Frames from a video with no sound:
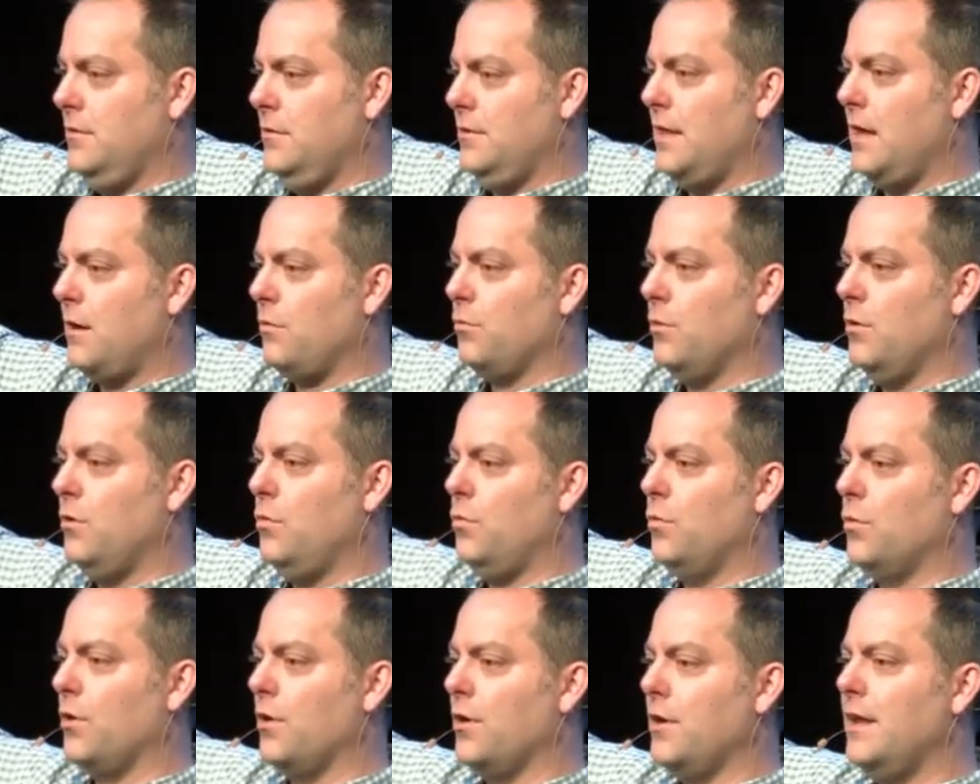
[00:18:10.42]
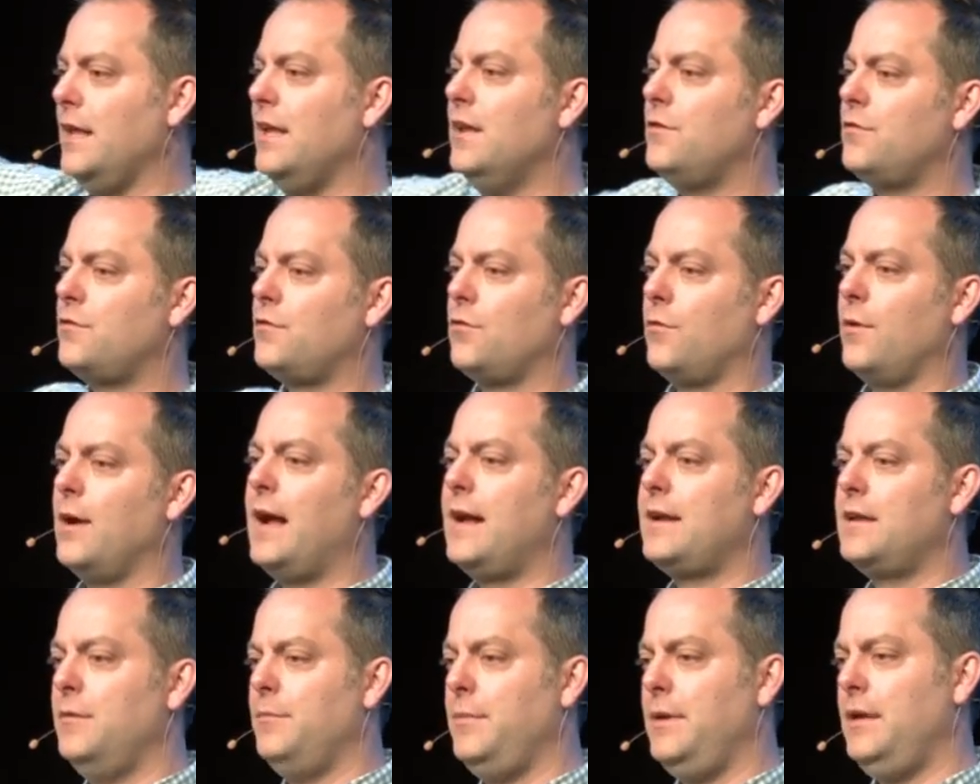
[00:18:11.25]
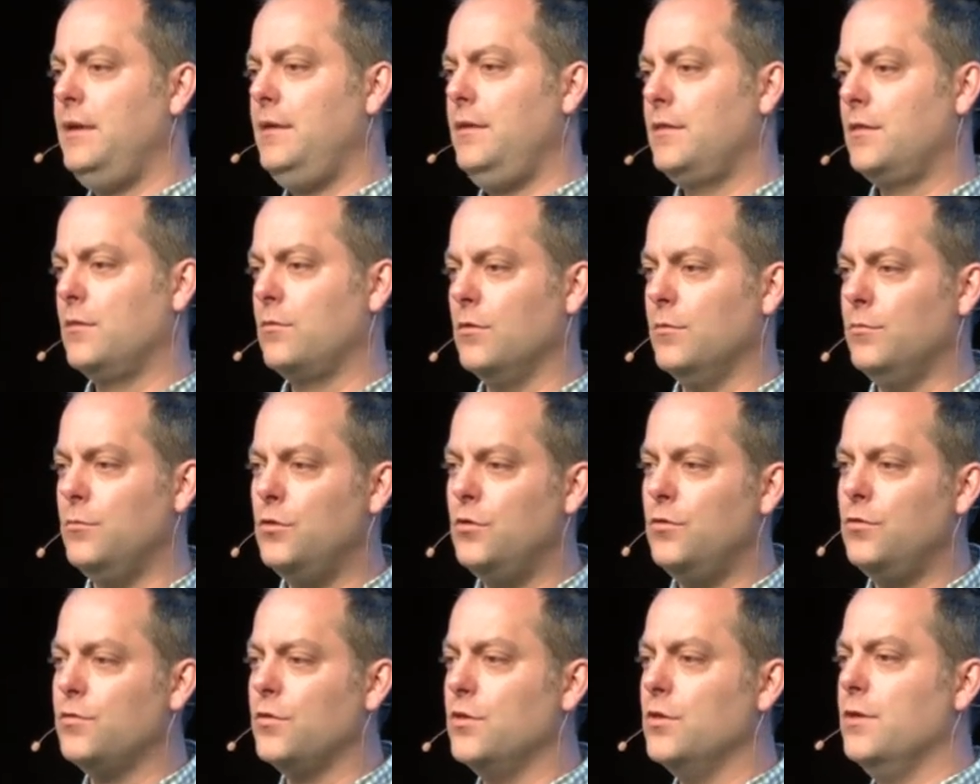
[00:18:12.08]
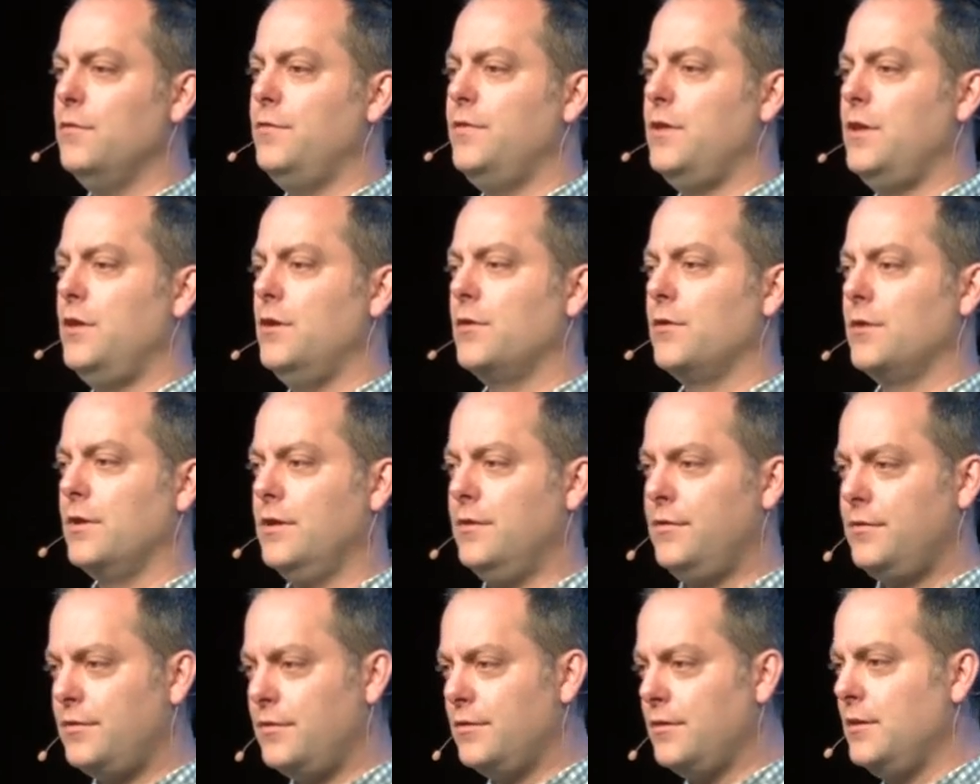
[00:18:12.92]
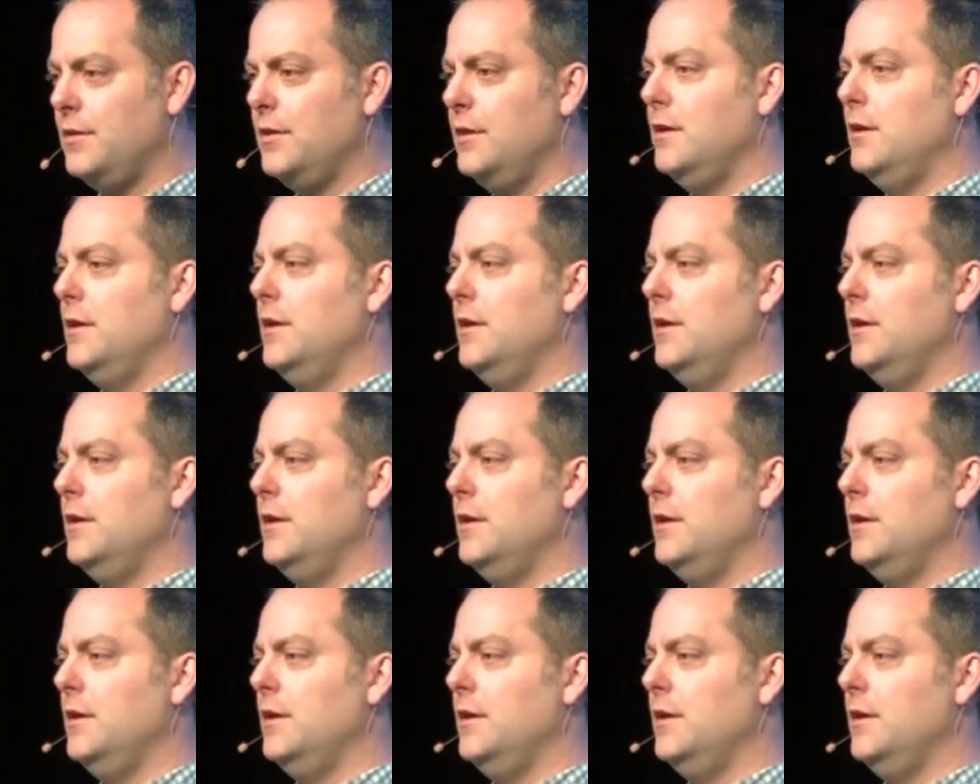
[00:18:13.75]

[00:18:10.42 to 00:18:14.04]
that root word, hysterectomy, the removal of the uterus.